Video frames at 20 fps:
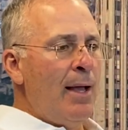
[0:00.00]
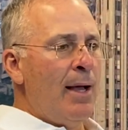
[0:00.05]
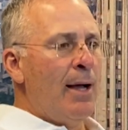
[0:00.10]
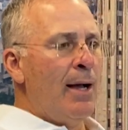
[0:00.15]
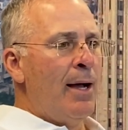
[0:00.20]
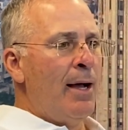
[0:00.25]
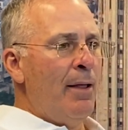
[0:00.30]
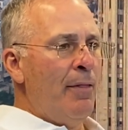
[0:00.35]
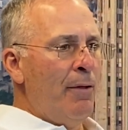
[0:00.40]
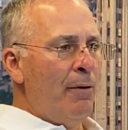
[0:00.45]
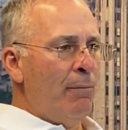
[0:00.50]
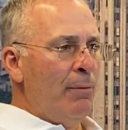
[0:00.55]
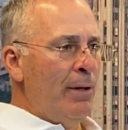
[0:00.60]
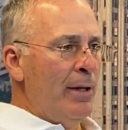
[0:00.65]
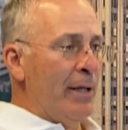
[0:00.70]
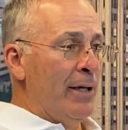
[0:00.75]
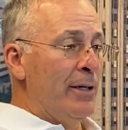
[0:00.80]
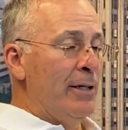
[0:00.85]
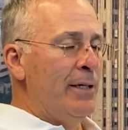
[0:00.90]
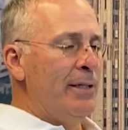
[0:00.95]
Uh, they're
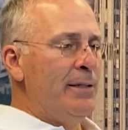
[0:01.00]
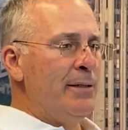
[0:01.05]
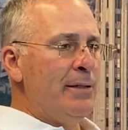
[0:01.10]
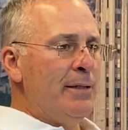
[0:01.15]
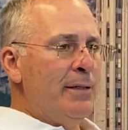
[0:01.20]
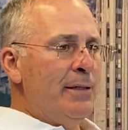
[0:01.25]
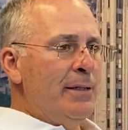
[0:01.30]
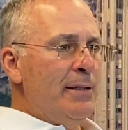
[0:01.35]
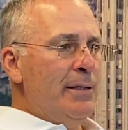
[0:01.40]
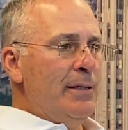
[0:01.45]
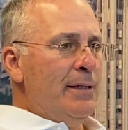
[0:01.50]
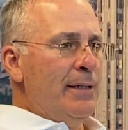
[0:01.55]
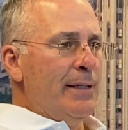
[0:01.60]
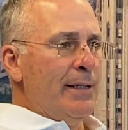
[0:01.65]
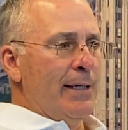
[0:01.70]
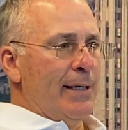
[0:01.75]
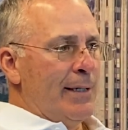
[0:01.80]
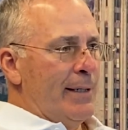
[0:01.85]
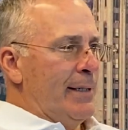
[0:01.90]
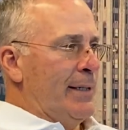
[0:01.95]
really good.
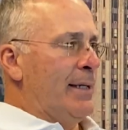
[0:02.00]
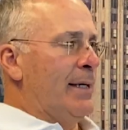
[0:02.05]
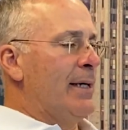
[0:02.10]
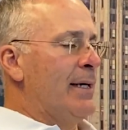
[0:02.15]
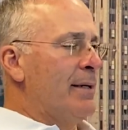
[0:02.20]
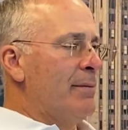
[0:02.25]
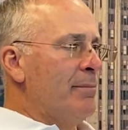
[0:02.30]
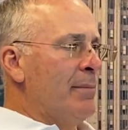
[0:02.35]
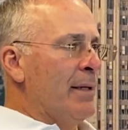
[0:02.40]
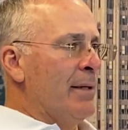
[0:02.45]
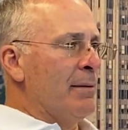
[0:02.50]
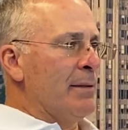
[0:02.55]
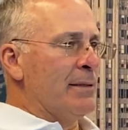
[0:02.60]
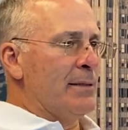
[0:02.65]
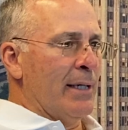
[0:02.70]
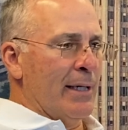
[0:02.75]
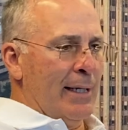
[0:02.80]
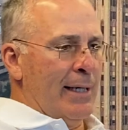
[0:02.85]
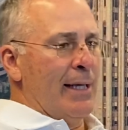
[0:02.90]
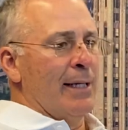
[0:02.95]
And, uh, you know, it's,
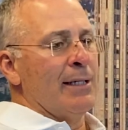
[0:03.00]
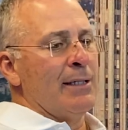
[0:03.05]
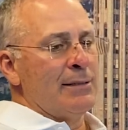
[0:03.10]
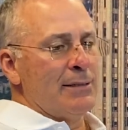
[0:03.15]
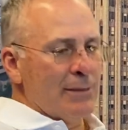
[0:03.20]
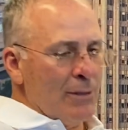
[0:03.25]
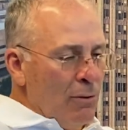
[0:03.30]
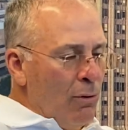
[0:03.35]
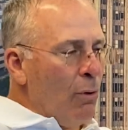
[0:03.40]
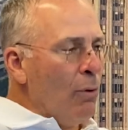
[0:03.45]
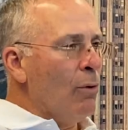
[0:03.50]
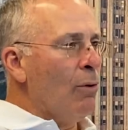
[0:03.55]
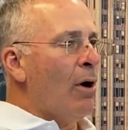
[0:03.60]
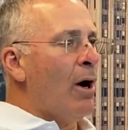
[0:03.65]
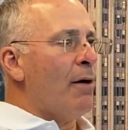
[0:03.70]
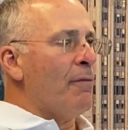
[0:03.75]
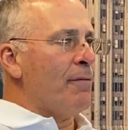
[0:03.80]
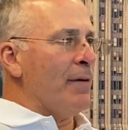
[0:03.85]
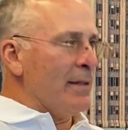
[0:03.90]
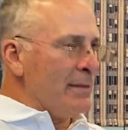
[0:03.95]
and again, it's the
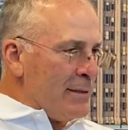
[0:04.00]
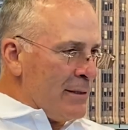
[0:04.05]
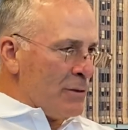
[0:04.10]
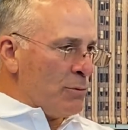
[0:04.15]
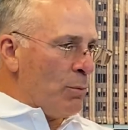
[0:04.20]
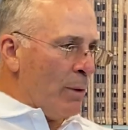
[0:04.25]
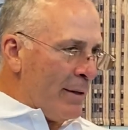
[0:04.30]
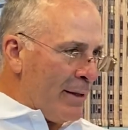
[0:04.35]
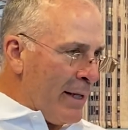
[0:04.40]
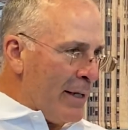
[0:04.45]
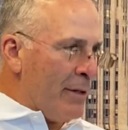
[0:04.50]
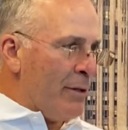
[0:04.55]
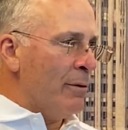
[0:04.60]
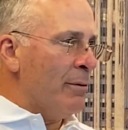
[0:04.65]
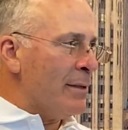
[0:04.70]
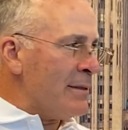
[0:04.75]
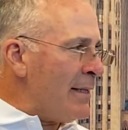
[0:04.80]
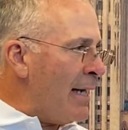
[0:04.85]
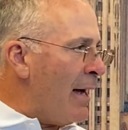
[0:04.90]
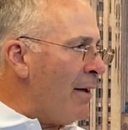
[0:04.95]
whole offense. It's what they
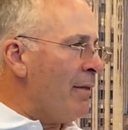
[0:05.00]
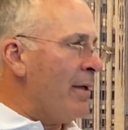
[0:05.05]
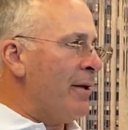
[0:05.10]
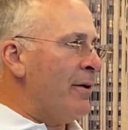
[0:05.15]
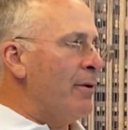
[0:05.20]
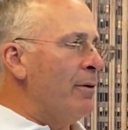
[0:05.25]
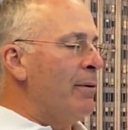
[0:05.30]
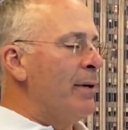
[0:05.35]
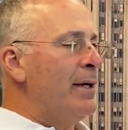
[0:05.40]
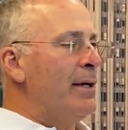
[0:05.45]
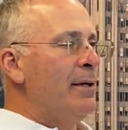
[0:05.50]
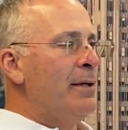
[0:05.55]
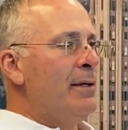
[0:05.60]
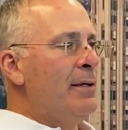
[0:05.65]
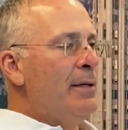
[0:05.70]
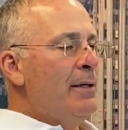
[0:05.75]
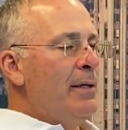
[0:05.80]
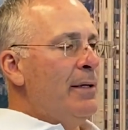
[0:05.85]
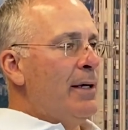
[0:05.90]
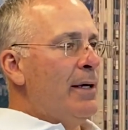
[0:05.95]
do. It's how they do it.
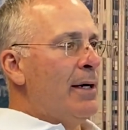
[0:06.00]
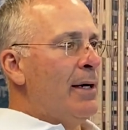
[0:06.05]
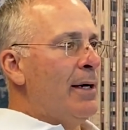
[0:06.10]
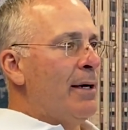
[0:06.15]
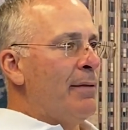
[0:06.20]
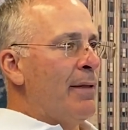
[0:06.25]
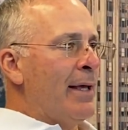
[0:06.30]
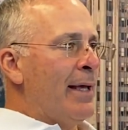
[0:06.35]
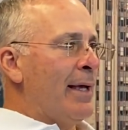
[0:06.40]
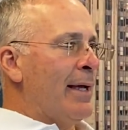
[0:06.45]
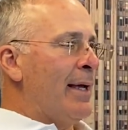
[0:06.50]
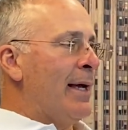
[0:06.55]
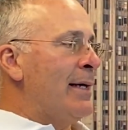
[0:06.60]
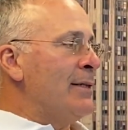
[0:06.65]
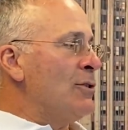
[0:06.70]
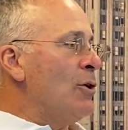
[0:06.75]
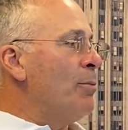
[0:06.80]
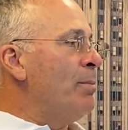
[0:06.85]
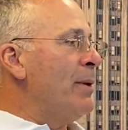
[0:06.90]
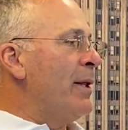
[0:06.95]
Uh, they get
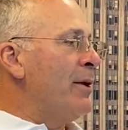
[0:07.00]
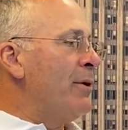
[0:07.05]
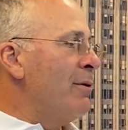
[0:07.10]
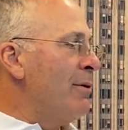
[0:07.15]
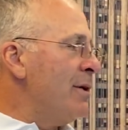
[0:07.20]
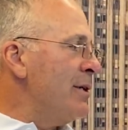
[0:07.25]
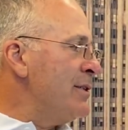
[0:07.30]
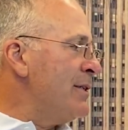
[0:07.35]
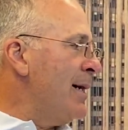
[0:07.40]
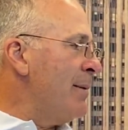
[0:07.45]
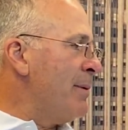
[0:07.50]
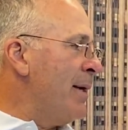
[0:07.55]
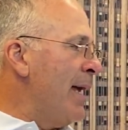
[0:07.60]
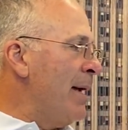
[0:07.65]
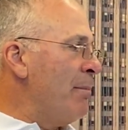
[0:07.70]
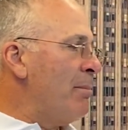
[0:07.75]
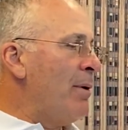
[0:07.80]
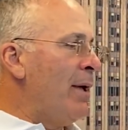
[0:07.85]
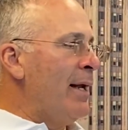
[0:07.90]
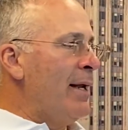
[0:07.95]
guys open. They do a good job
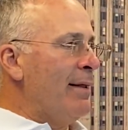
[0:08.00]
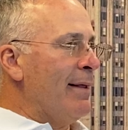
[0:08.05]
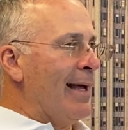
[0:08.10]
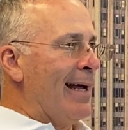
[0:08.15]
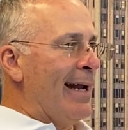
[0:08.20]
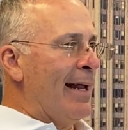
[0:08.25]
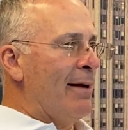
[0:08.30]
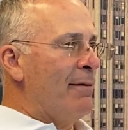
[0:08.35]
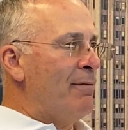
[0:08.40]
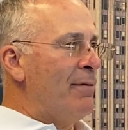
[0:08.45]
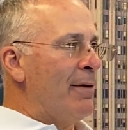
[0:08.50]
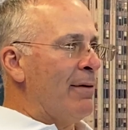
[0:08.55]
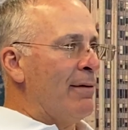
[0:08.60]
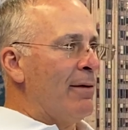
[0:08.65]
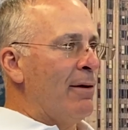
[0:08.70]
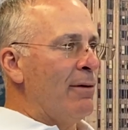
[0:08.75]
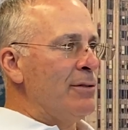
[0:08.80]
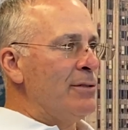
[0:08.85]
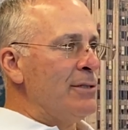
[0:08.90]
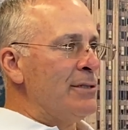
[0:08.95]
game planning. They got NFL
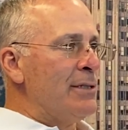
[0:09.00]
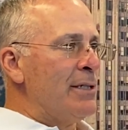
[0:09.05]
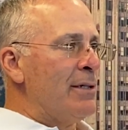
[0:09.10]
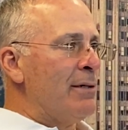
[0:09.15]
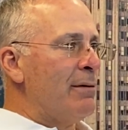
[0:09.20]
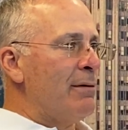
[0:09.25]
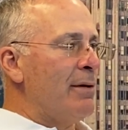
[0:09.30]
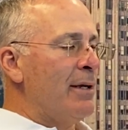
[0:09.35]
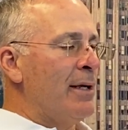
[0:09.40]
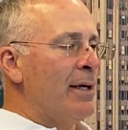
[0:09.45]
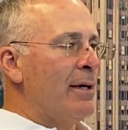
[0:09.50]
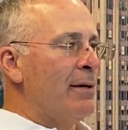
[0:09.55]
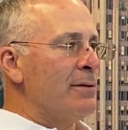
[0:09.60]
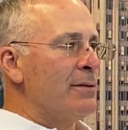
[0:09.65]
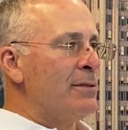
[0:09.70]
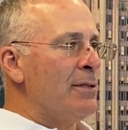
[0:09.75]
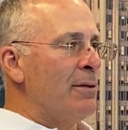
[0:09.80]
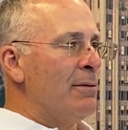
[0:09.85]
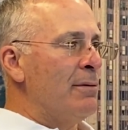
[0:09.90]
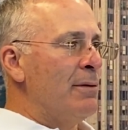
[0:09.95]
coaches there, you know.
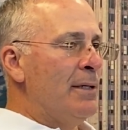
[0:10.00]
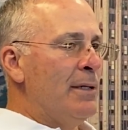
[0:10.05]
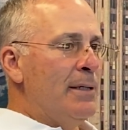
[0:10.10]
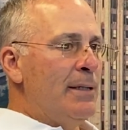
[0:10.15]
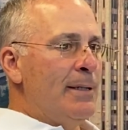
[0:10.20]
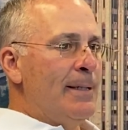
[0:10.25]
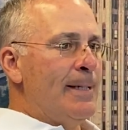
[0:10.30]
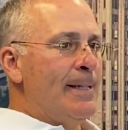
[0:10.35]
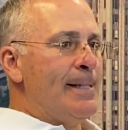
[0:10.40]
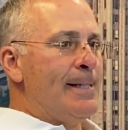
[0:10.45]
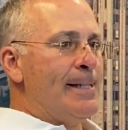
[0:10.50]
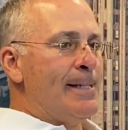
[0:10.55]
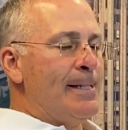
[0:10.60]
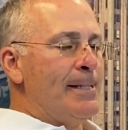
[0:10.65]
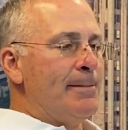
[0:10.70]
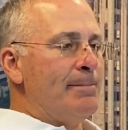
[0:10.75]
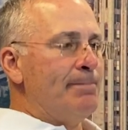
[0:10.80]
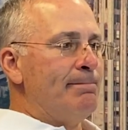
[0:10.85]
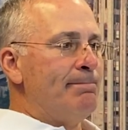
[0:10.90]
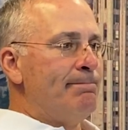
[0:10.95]
So,
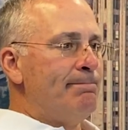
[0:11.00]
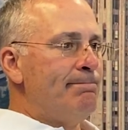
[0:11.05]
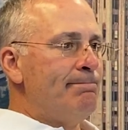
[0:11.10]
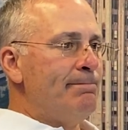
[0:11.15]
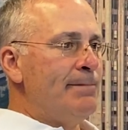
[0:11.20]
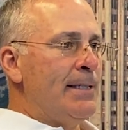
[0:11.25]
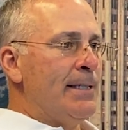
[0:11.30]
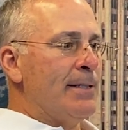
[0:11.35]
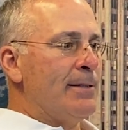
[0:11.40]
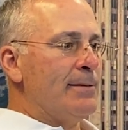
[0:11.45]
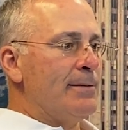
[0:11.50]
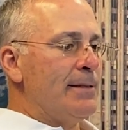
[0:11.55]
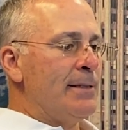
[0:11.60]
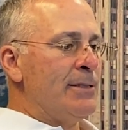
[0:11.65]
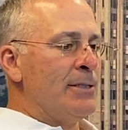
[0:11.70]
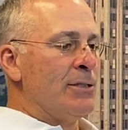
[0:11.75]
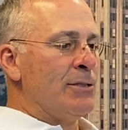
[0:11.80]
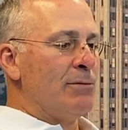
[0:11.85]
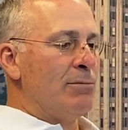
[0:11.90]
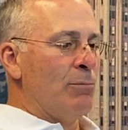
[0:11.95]
um, you know,
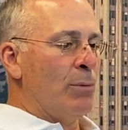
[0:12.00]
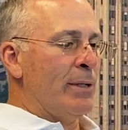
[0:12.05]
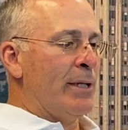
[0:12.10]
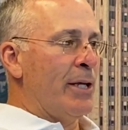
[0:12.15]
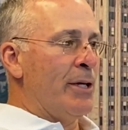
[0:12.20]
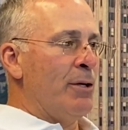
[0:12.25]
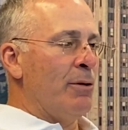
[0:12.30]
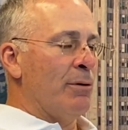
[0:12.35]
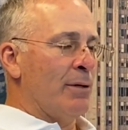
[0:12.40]
it's just what they do.